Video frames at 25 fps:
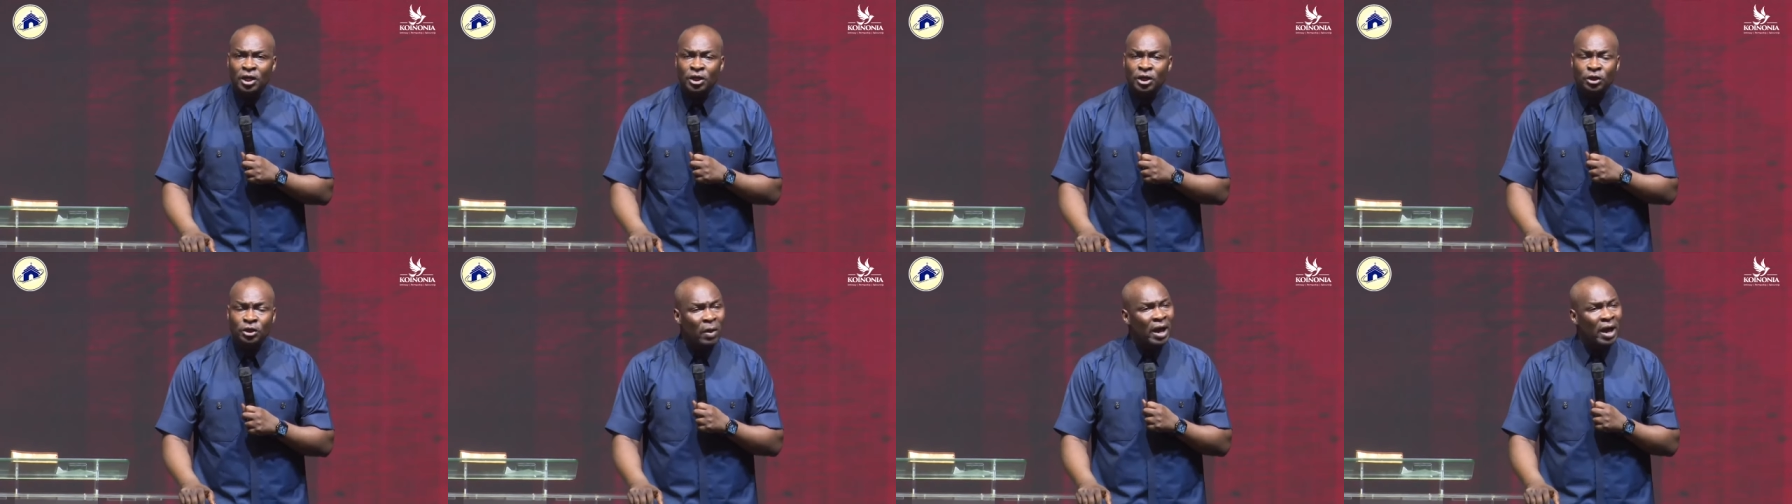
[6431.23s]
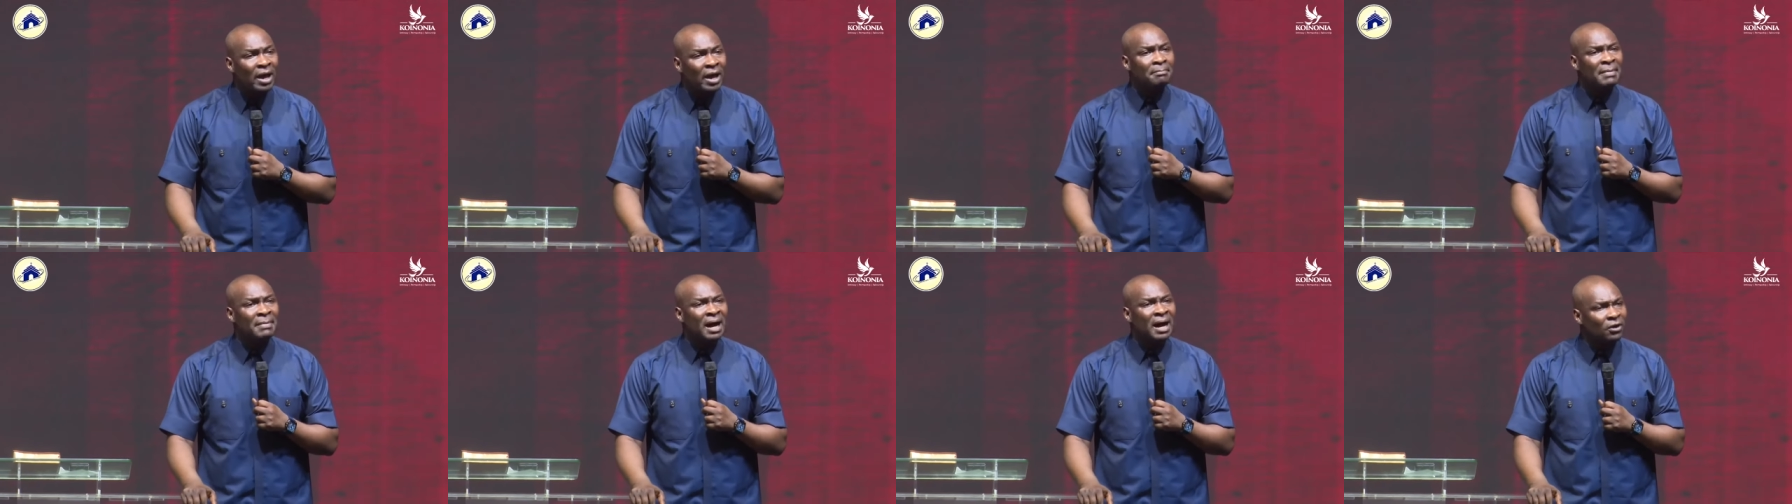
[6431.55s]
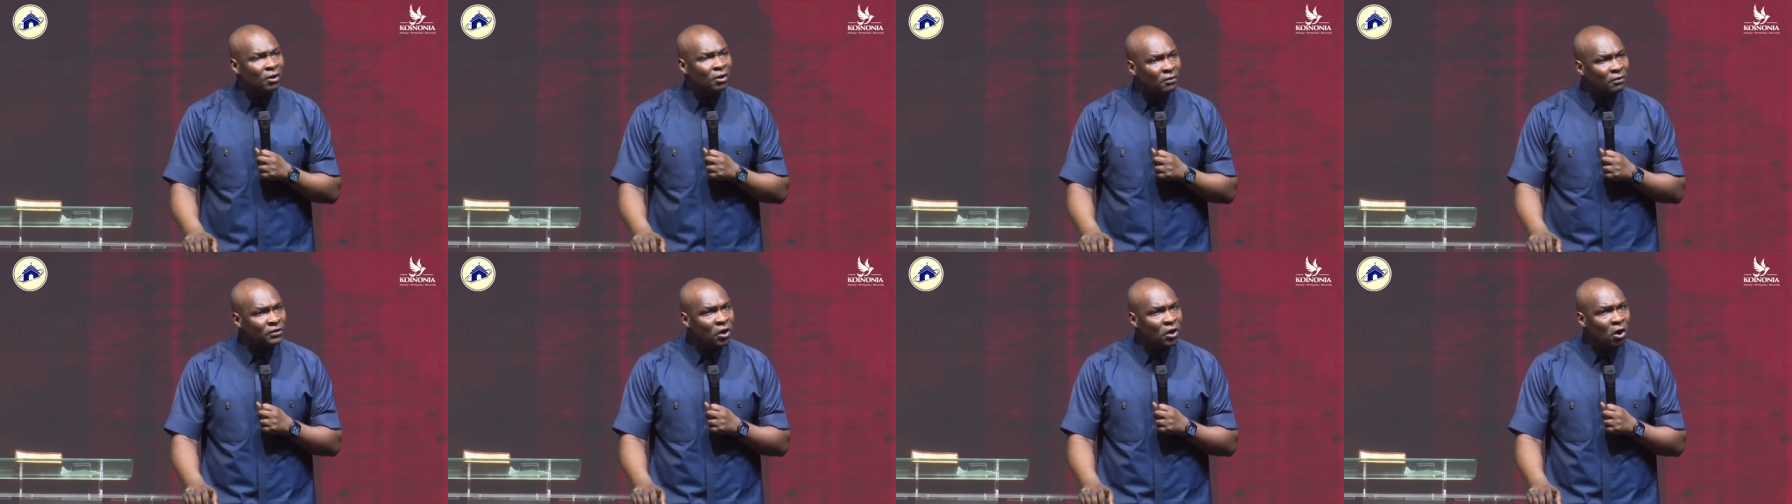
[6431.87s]
You are a
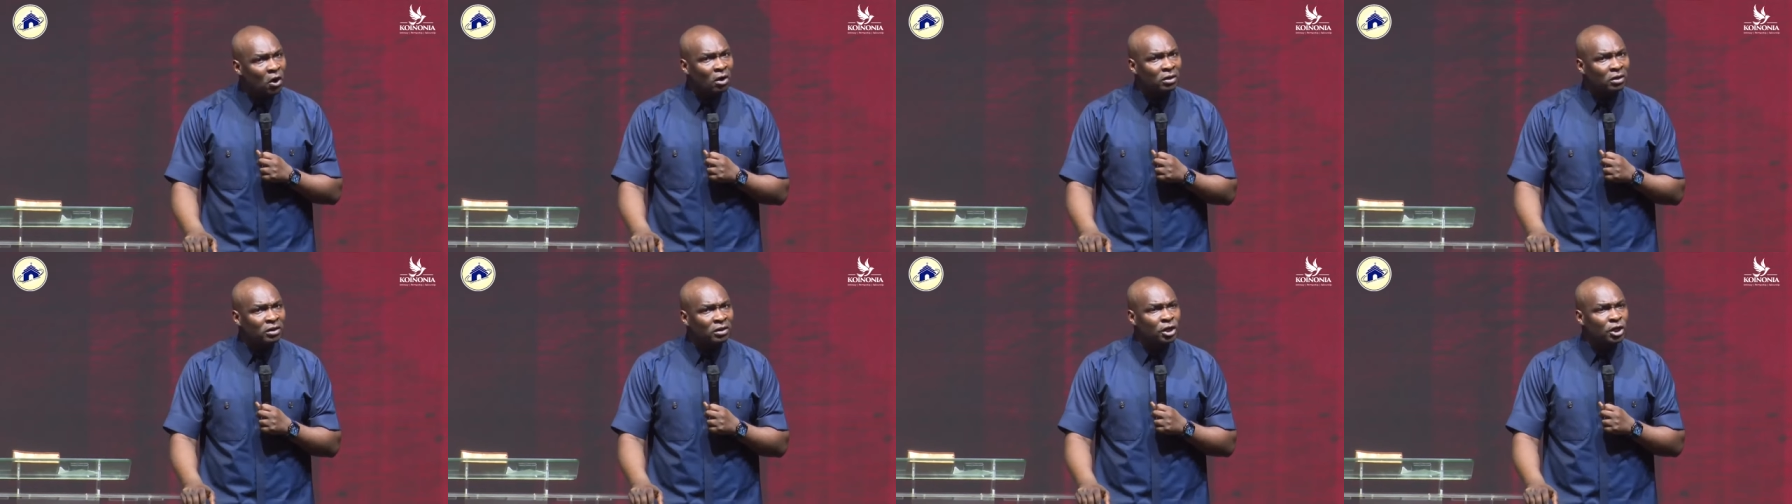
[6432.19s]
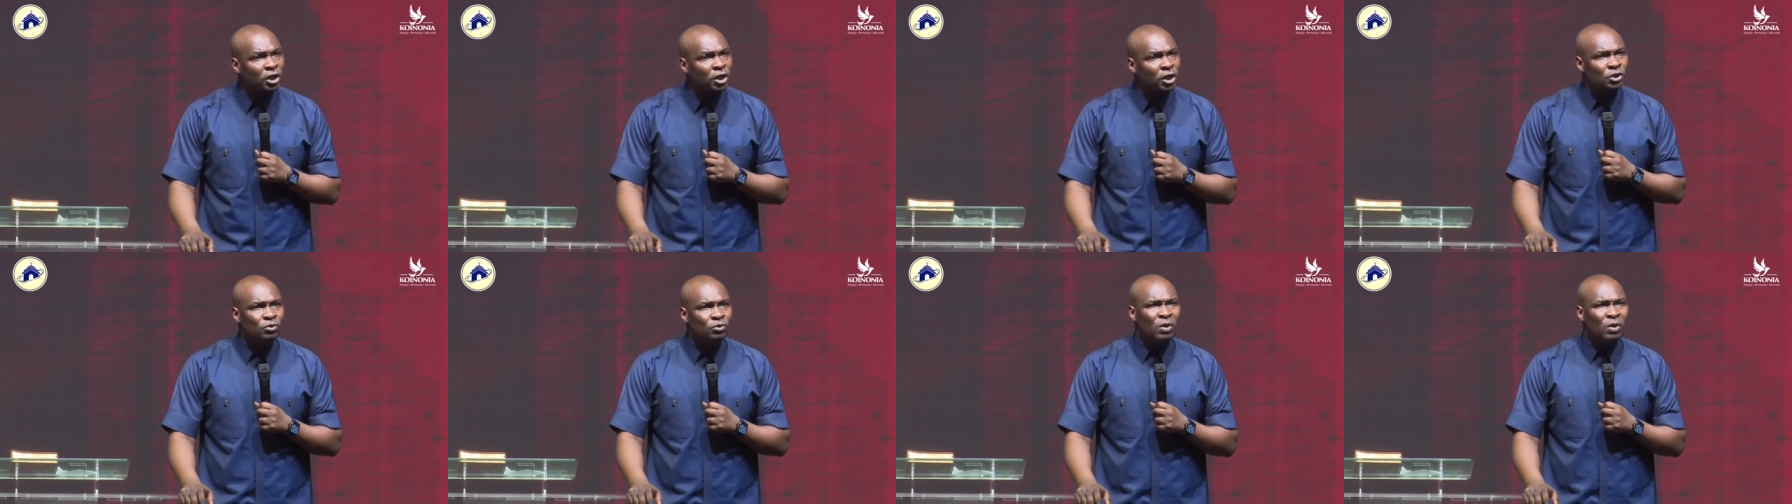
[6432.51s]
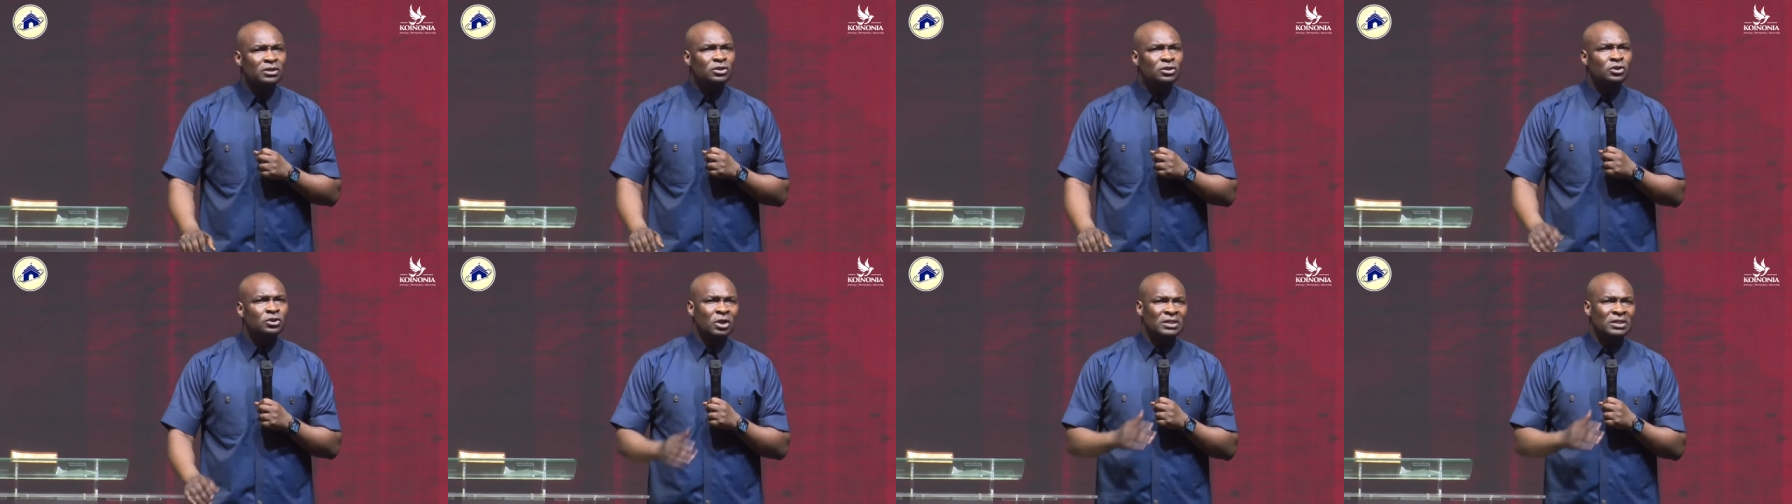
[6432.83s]
man of God. You
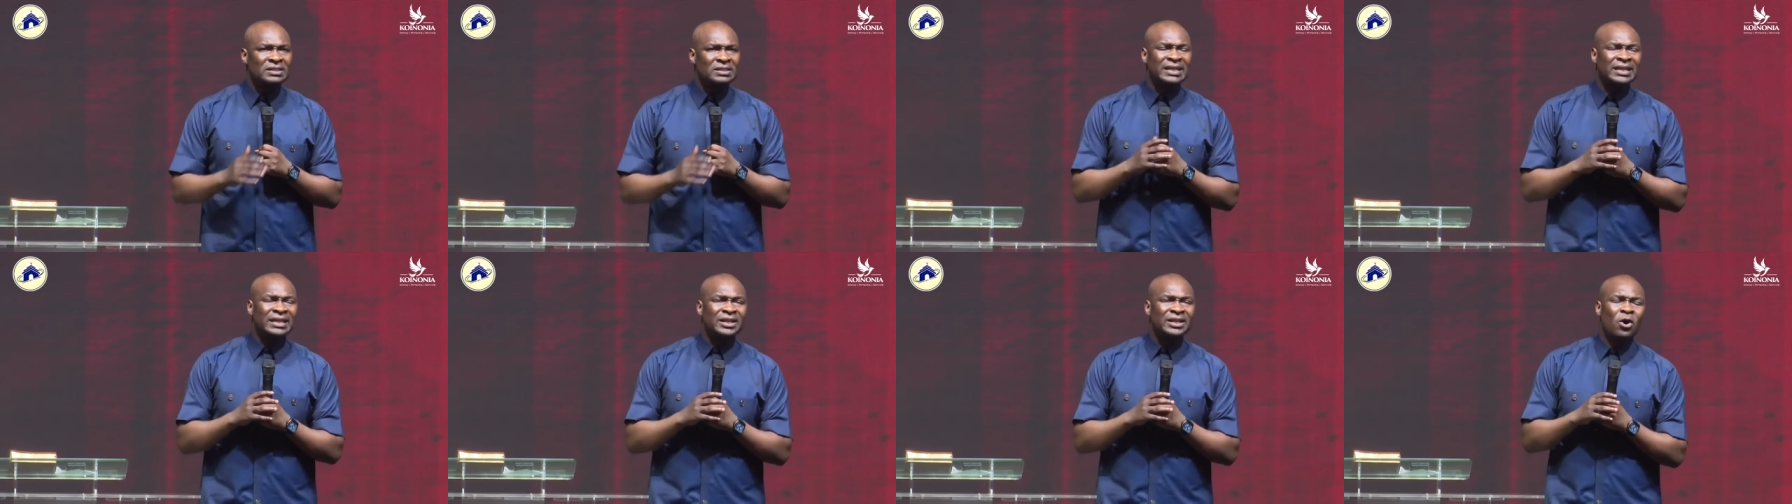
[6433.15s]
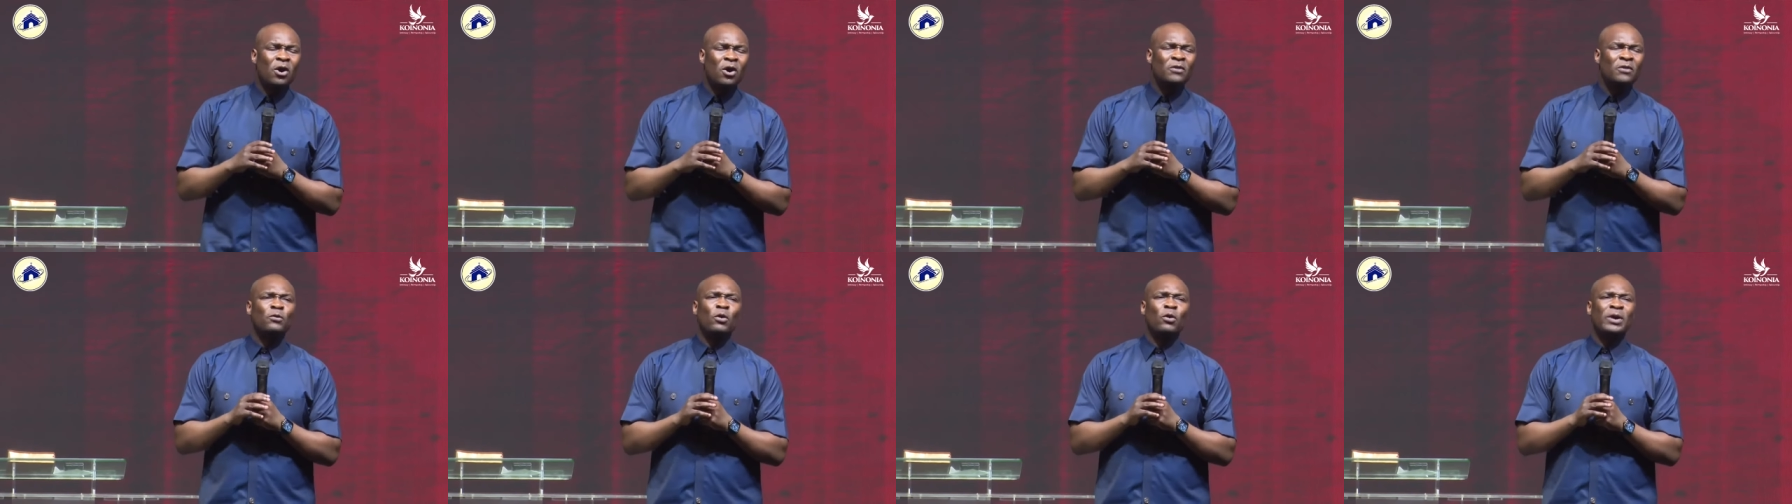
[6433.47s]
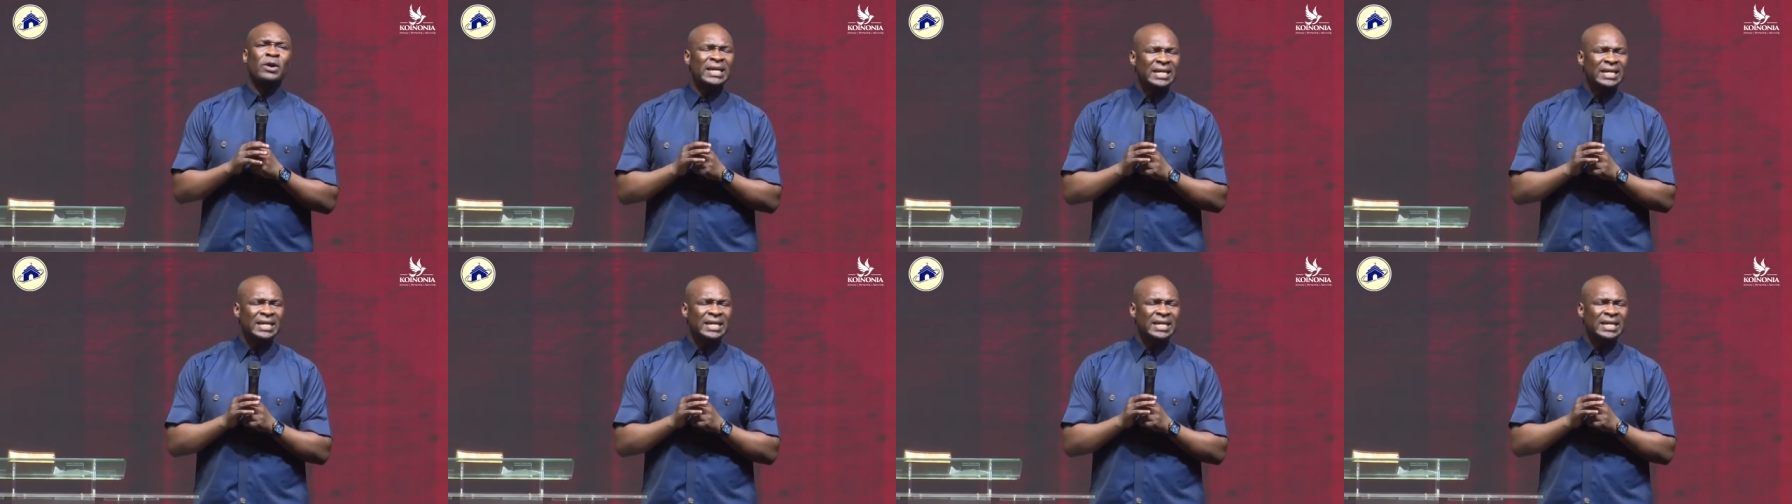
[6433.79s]
are trusting God for